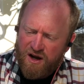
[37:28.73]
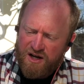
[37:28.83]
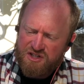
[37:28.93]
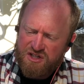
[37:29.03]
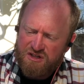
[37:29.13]

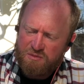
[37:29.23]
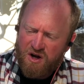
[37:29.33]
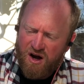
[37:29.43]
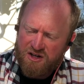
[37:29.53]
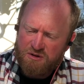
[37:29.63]
I seem to be
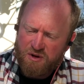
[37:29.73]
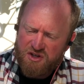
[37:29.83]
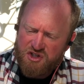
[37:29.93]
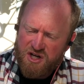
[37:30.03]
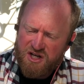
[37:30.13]
haunted by
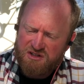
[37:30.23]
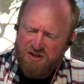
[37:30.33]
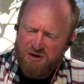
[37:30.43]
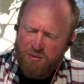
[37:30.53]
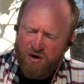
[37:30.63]
the shades of
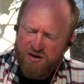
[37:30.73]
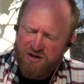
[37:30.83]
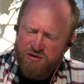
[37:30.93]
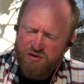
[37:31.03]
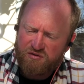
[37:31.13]
the
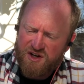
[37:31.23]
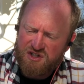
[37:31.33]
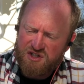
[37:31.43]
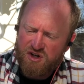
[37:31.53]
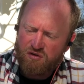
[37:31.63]
departed, whose
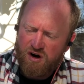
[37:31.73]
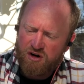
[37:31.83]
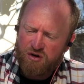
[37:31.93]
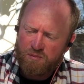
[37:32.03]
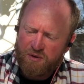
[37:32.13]
faces no
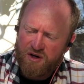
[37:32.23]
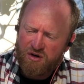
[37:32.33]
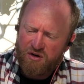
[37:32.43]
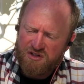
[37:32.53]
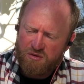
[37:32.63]
longer
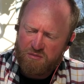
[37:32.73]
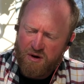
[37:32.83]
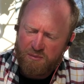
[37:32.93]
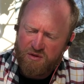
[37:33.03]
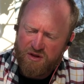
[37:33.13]
appear as I
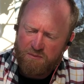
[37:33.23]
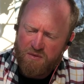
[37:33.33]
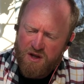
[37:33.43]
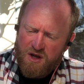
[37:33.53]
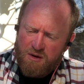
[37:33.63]
remember them,